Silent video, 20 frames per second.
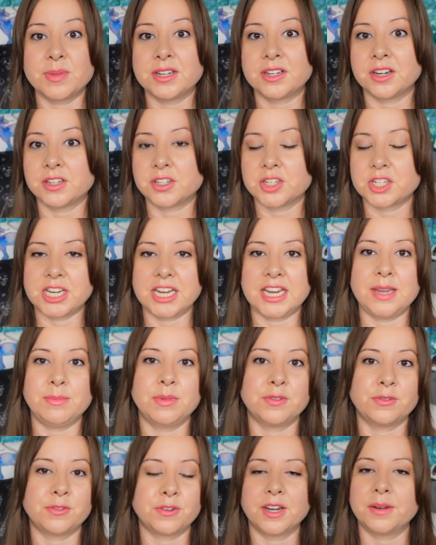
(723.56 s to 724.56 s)
our shame
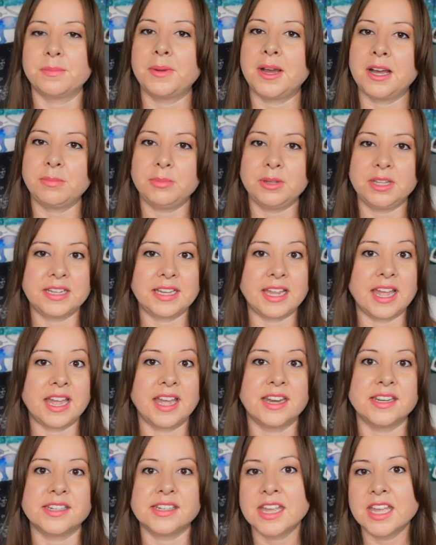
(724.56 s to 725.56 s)
if we're in public
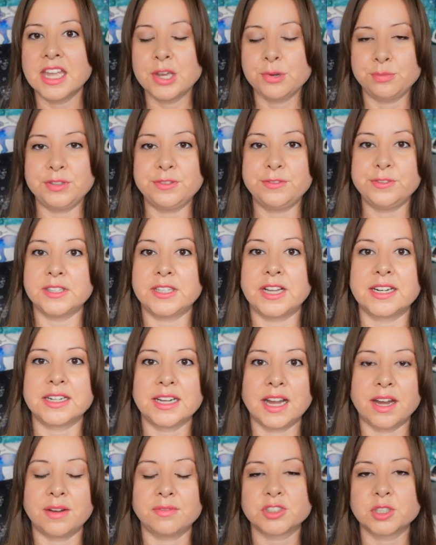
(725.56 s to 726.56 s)
and we feel
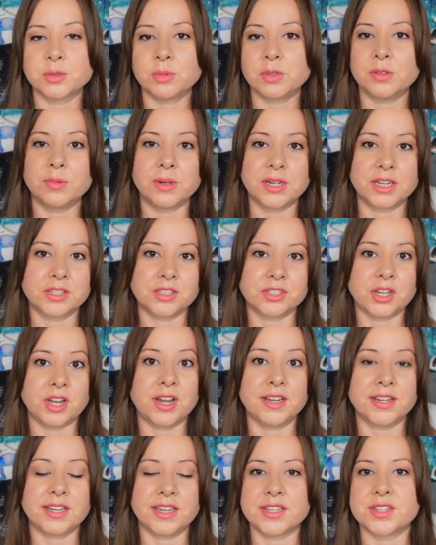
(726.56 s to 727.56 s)
uncomfortable when our
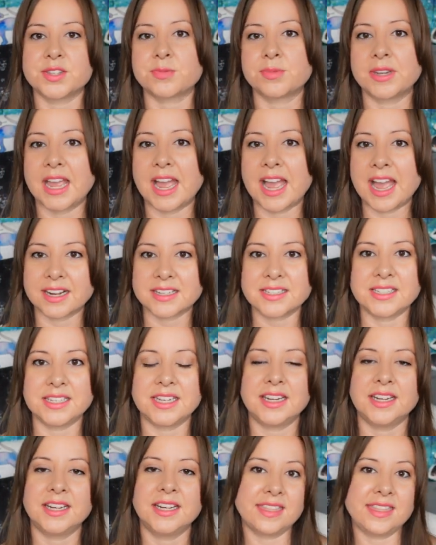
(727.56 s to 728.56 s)
dog is reacting.